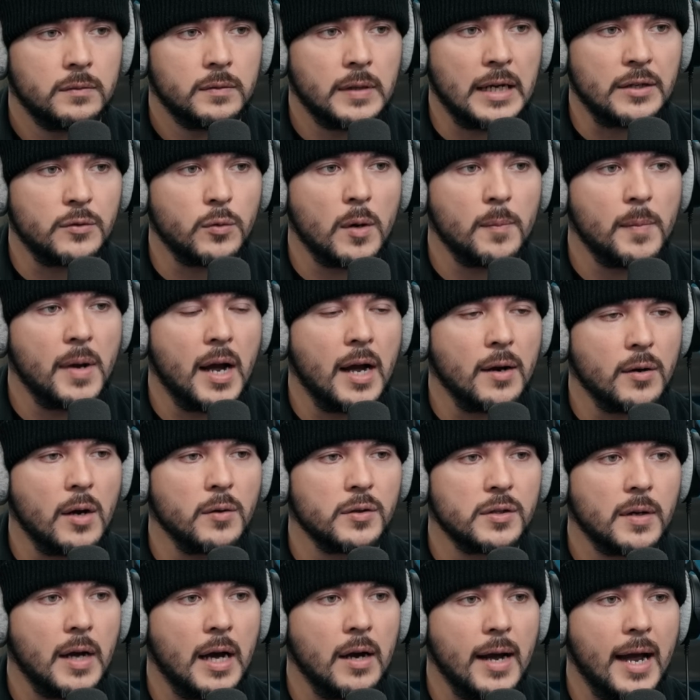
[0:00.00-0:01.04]
I,
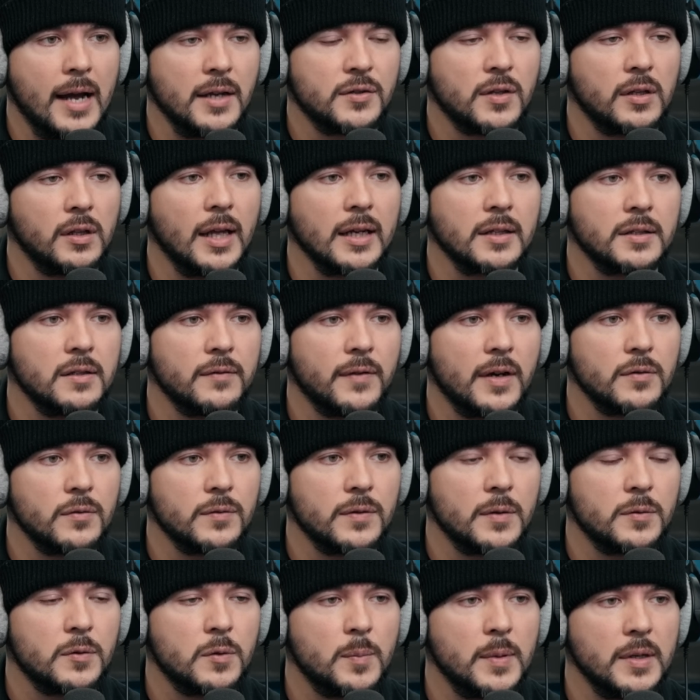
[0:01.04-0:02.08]
was I asked elective. I,
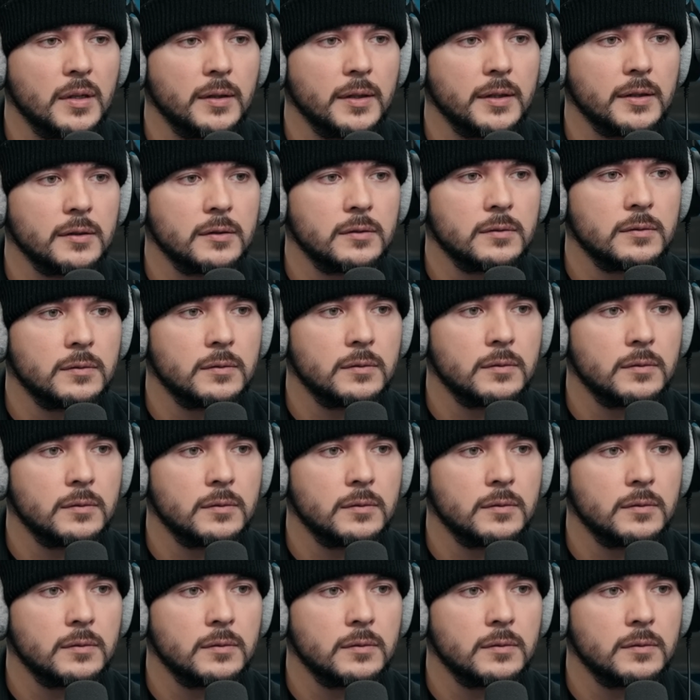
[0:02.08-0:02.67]
to be clear,